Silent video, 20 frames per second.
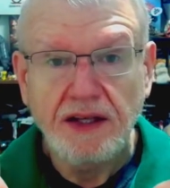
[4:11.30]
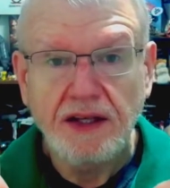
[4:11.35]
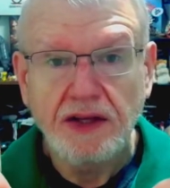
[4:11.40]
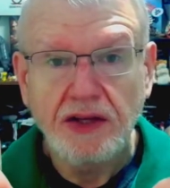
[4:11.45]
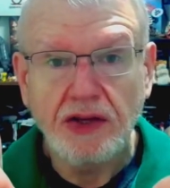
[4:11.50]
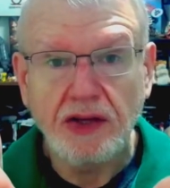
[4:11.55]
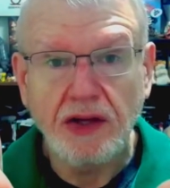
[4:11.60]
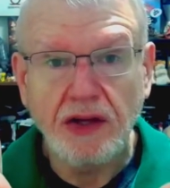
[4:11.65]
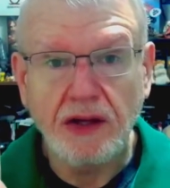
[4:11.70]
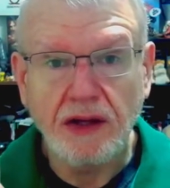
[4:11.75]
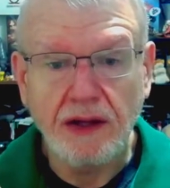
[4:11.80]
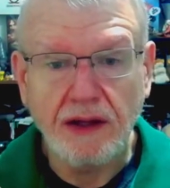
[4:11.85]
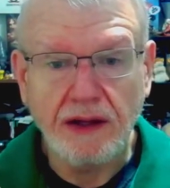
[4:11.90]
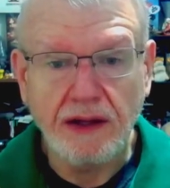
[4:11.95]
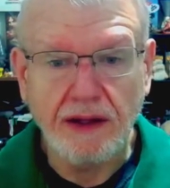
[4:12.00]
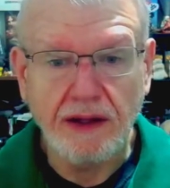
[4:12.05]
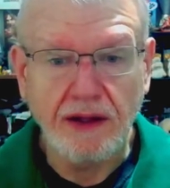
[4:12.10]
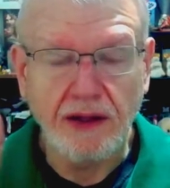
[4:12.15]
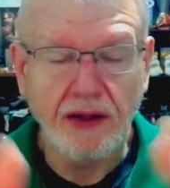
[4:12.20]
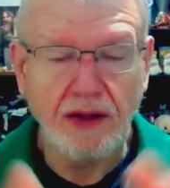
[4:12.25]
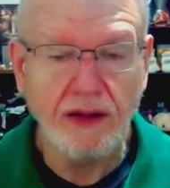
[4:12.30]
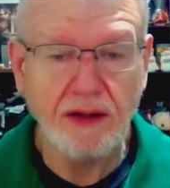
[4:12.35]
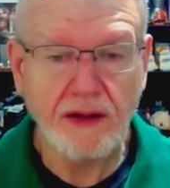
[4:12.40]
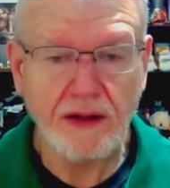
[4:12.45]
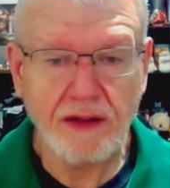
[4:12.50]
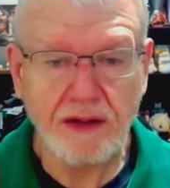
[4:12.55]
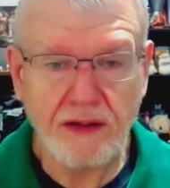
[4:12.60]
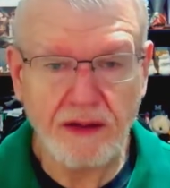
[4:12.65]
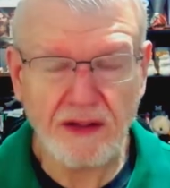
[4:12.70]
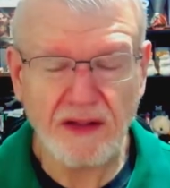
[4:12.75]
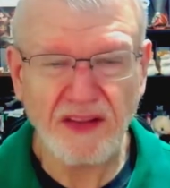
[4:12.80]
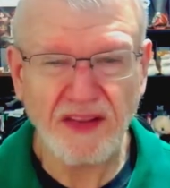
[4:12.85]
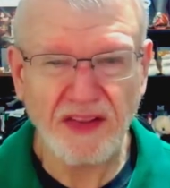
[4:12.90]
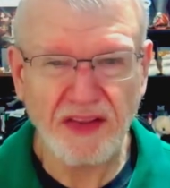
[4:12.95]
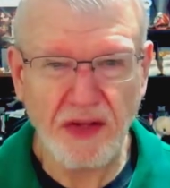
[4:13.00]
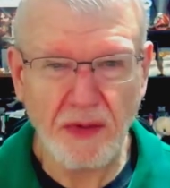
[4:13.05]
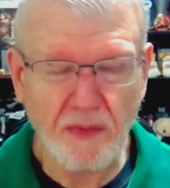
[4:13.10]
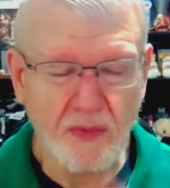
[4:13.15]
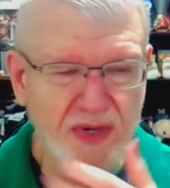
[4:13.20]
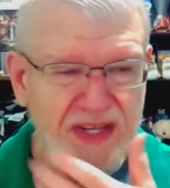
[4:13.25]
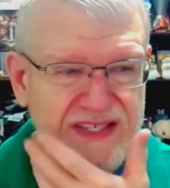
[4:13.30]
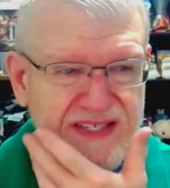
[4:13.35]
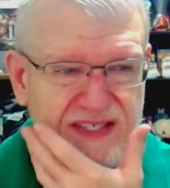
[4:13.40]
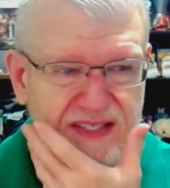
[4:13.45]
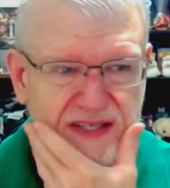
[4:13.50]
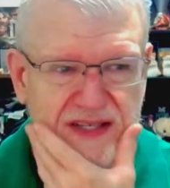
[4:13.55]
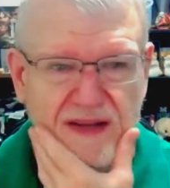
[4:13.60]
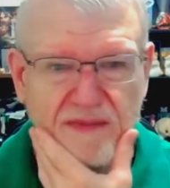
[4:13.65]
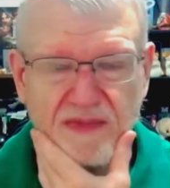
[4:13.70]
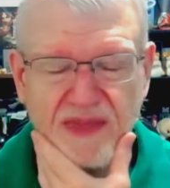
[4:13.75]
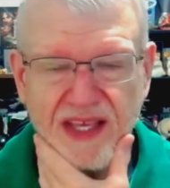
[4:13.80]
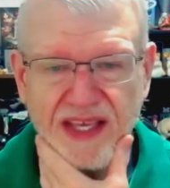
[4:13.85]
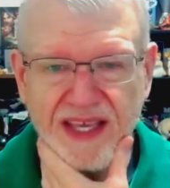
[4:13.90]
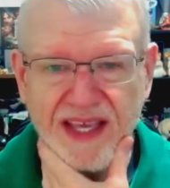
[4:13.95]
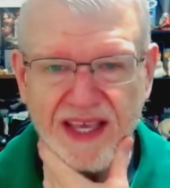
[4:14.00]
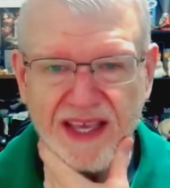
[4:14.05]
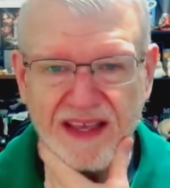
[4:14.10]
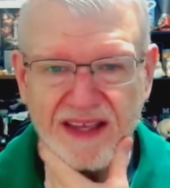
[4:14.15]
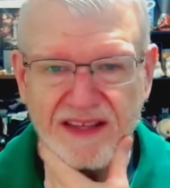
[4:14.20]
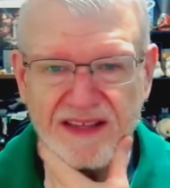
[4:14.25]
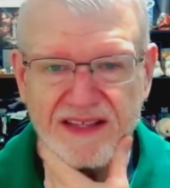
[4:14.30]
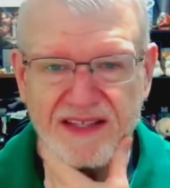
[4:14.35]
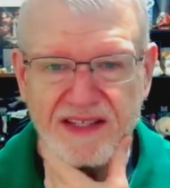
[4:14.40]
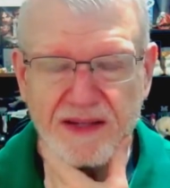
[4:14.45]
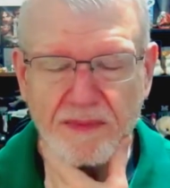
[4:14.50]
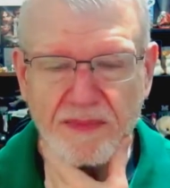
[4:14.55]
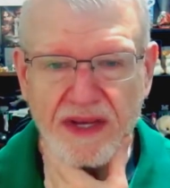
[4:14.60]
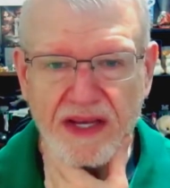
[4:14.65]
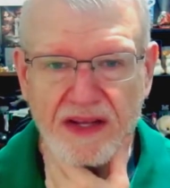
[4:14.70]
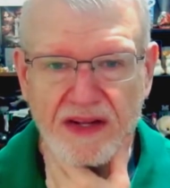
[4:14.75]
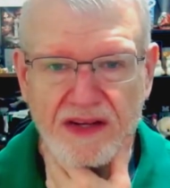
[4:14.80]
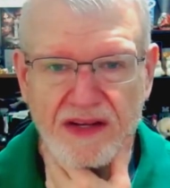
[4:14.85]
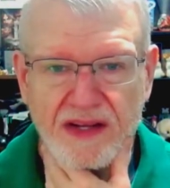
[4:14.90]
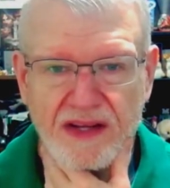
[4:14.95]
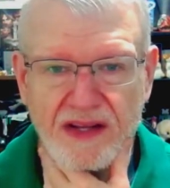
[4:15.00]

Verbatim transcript: Ugh. there was something else about